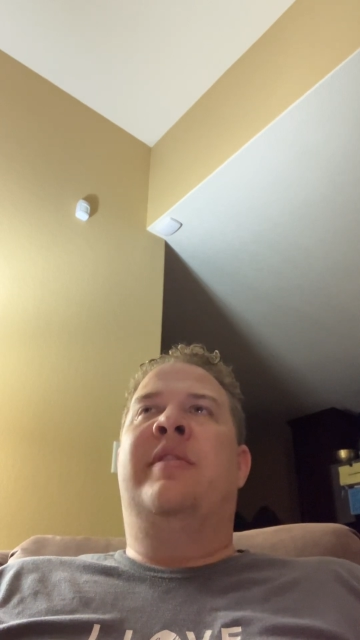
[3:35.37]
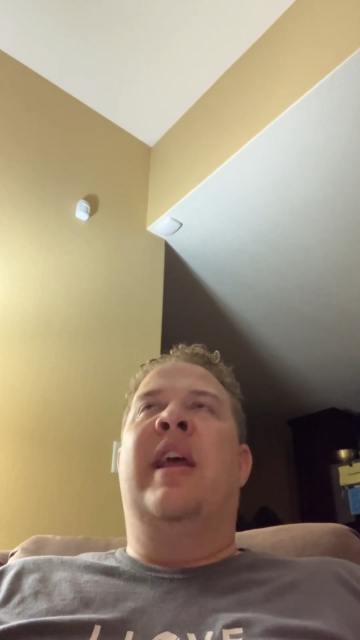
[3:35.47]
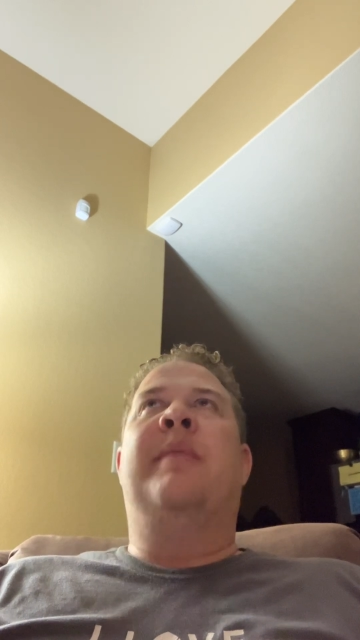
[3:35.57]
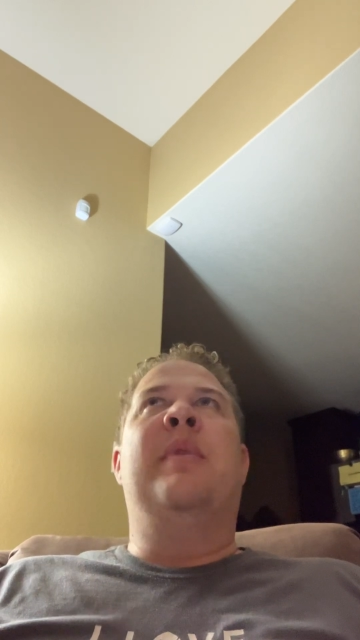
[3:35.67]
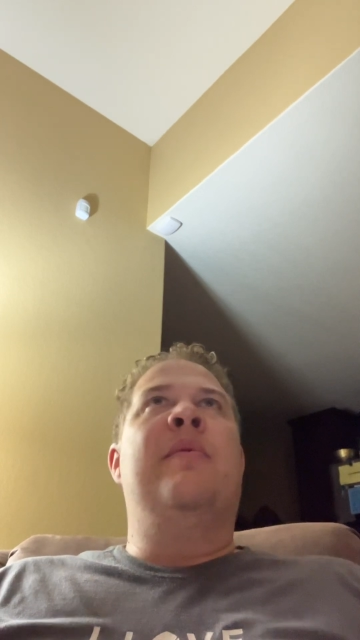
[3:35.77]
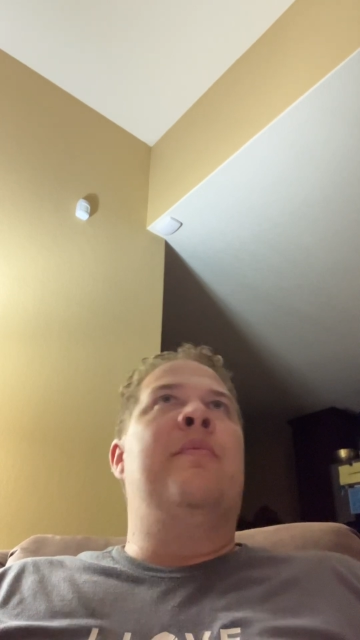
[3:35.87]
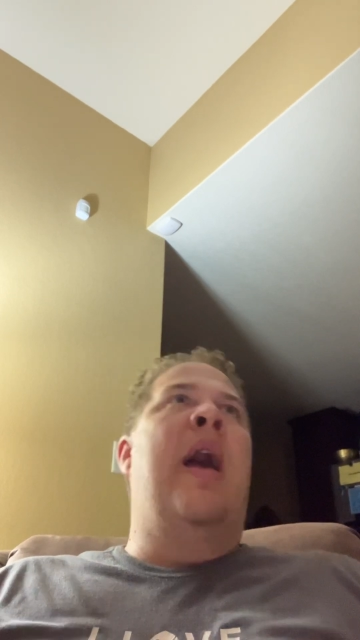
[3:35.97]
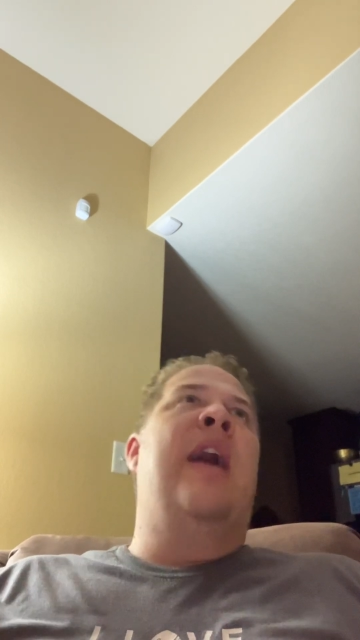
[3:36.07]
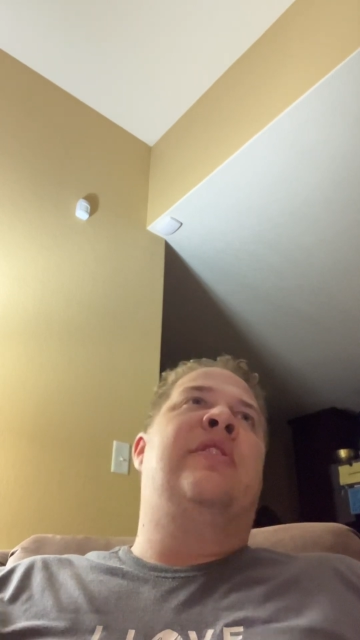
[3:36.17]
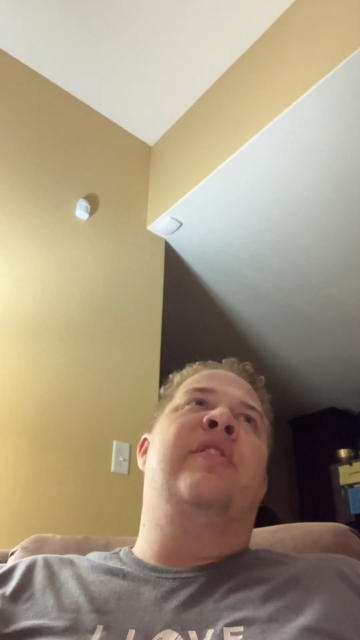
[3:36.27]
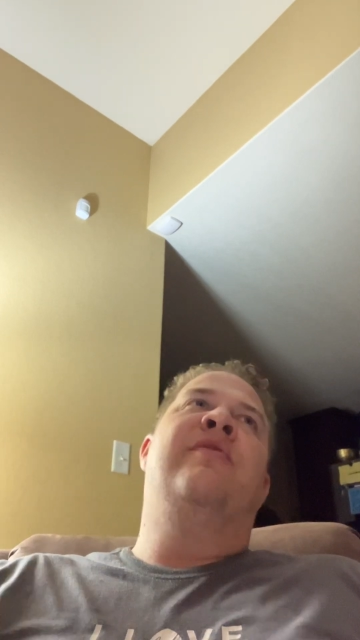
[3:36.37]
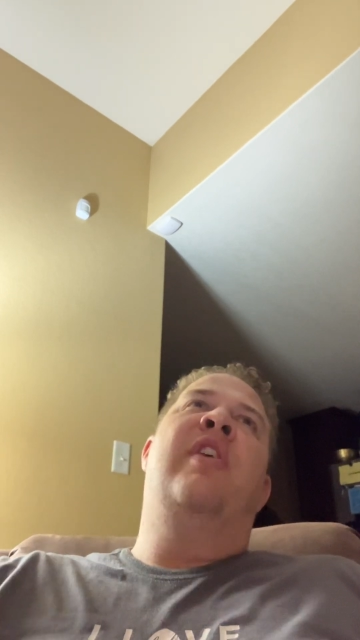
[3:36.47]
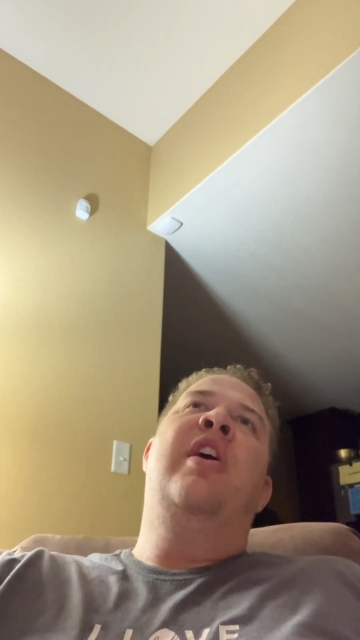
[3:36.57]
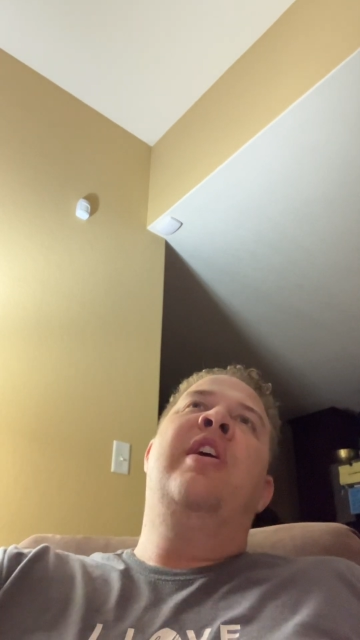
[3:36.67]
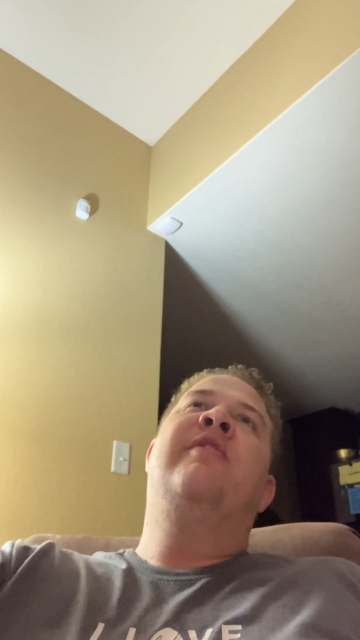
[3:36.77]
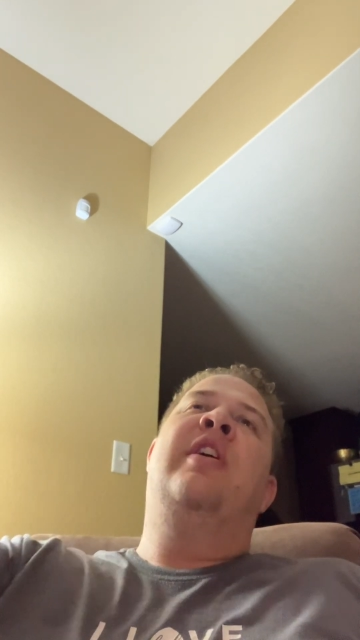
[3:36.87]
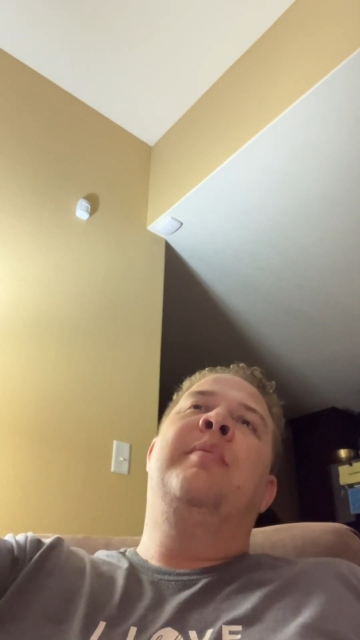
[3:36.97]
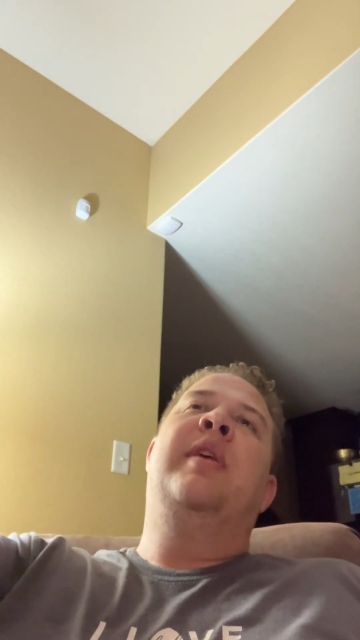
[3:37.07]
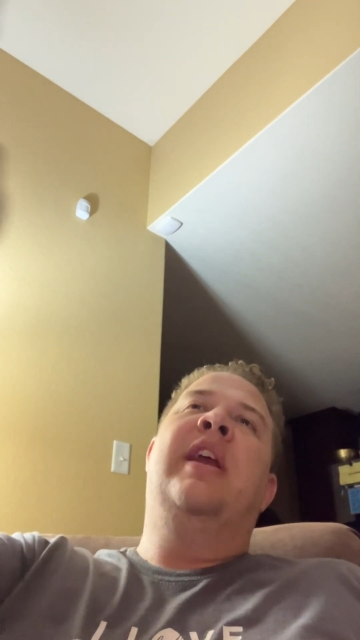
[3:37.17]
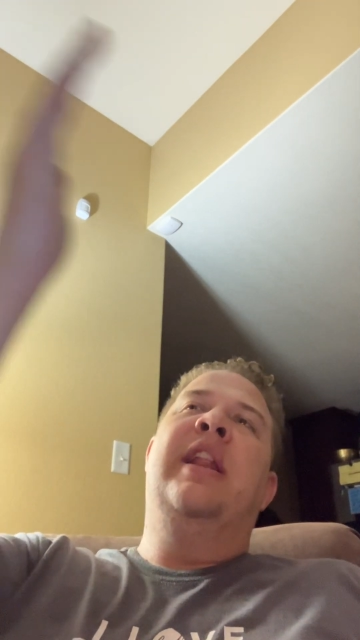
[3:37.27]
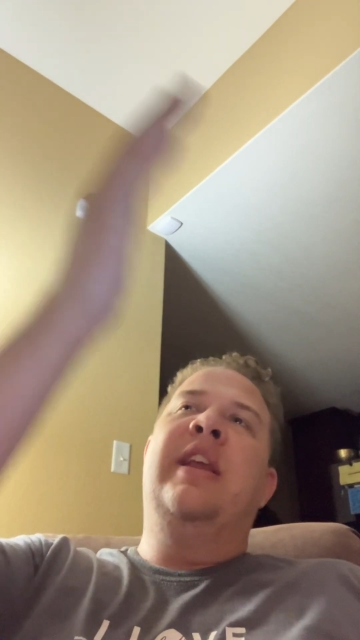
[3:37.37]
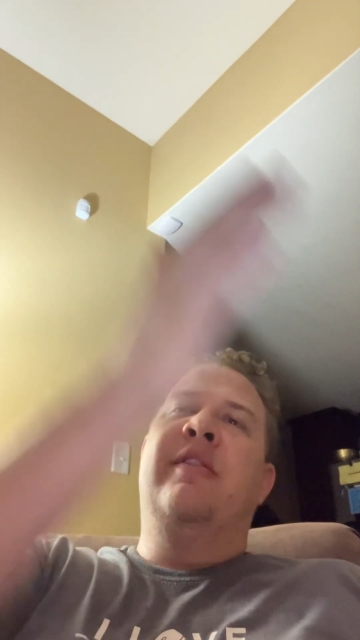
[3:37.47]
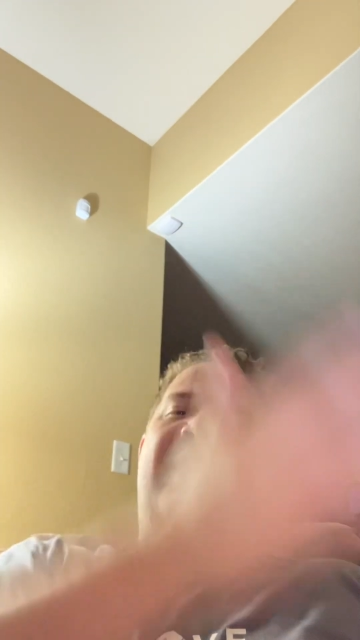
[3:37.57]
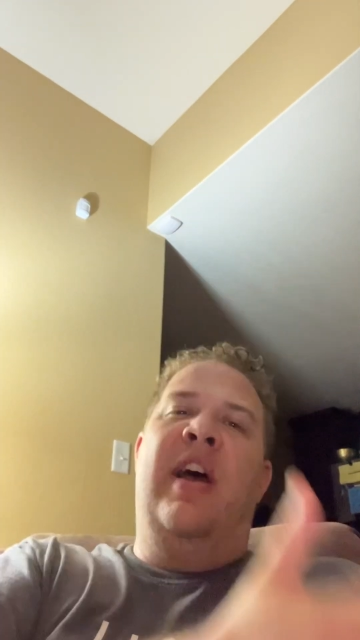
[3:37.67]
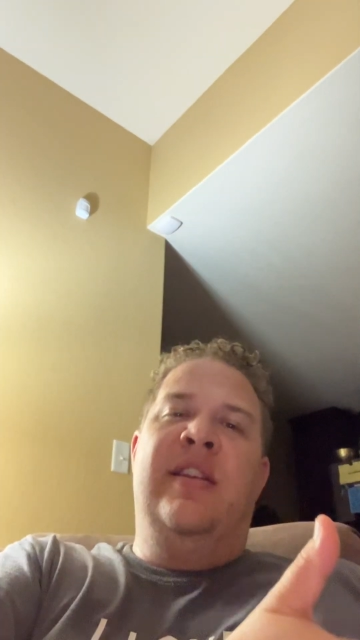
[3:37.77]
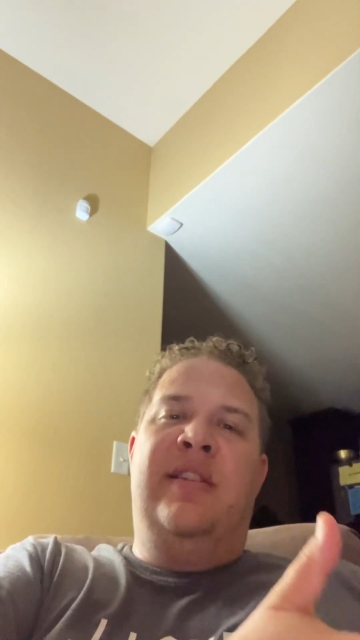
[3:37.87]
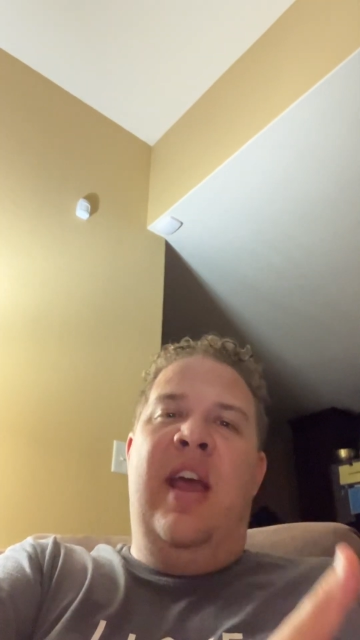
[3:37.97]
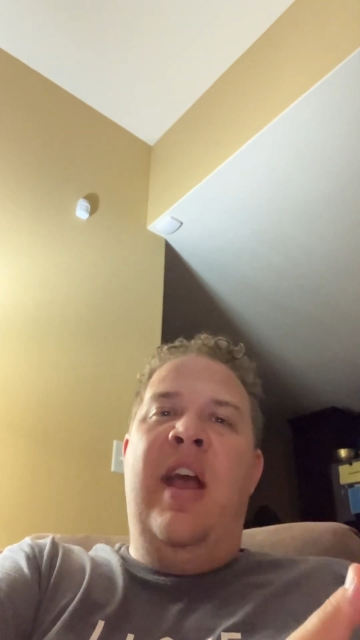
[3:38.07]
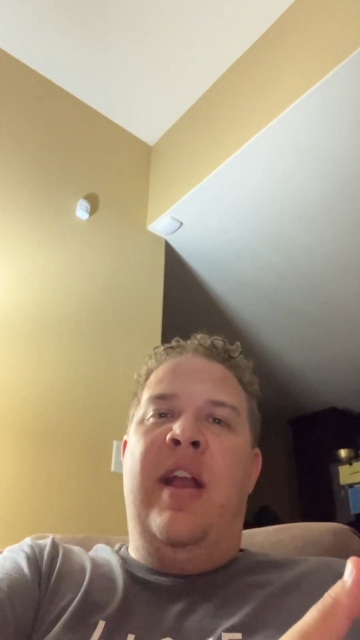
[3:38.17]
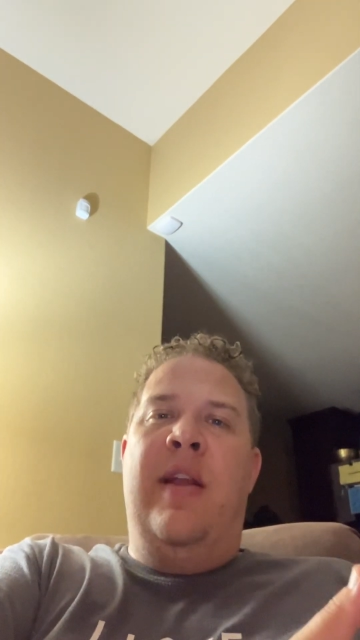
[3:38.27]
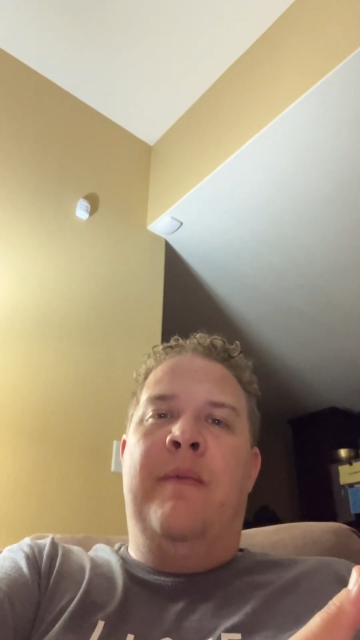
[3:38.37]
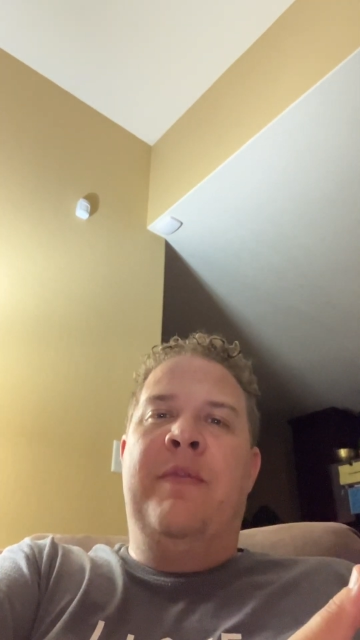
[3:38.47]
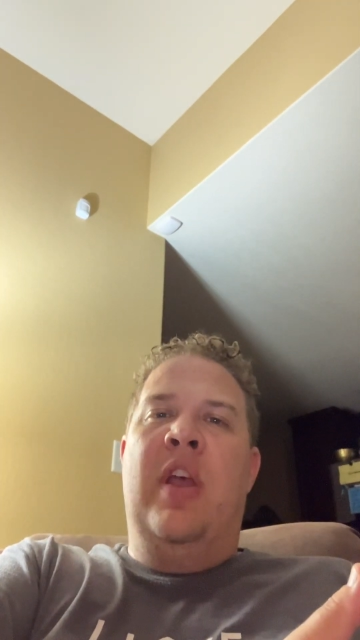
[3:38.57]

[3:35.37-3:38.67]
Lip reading: Take me back to the very, very beginning of that day.